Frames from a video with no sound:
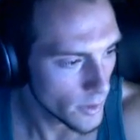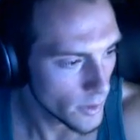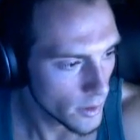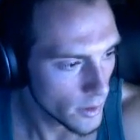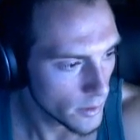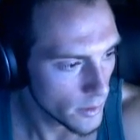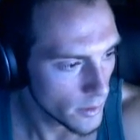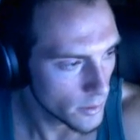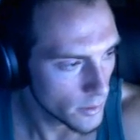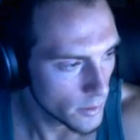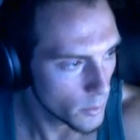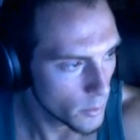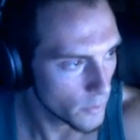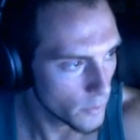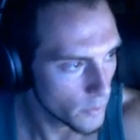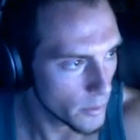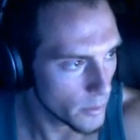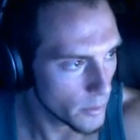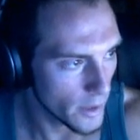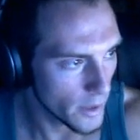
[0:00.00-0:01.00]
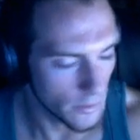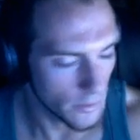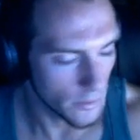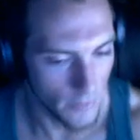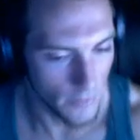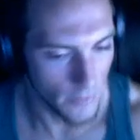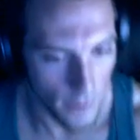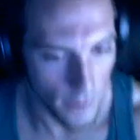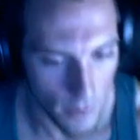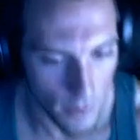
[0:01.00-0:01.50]
What was the passives?
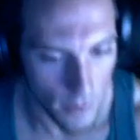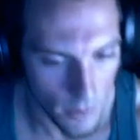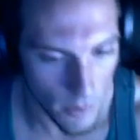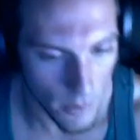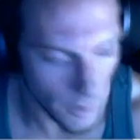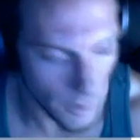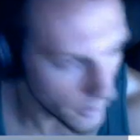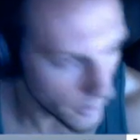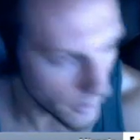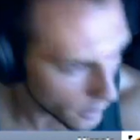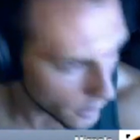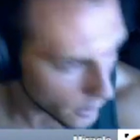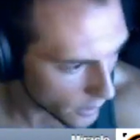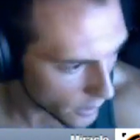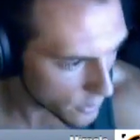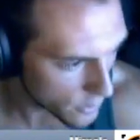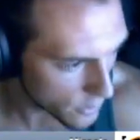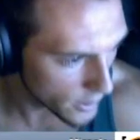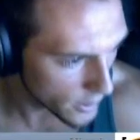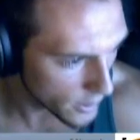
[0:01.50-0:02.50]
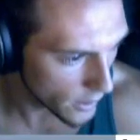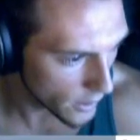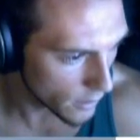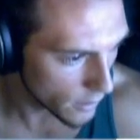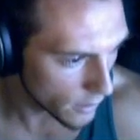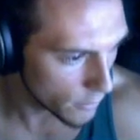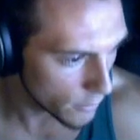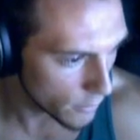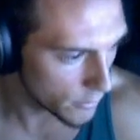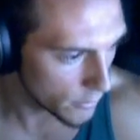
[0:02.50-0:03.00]
I think I actually
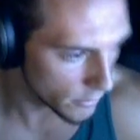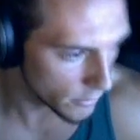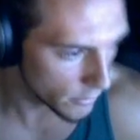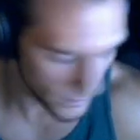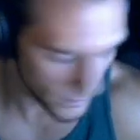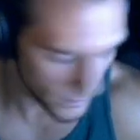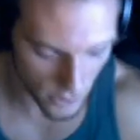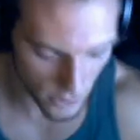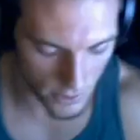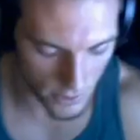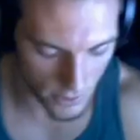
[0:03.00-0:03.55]
have, let me just double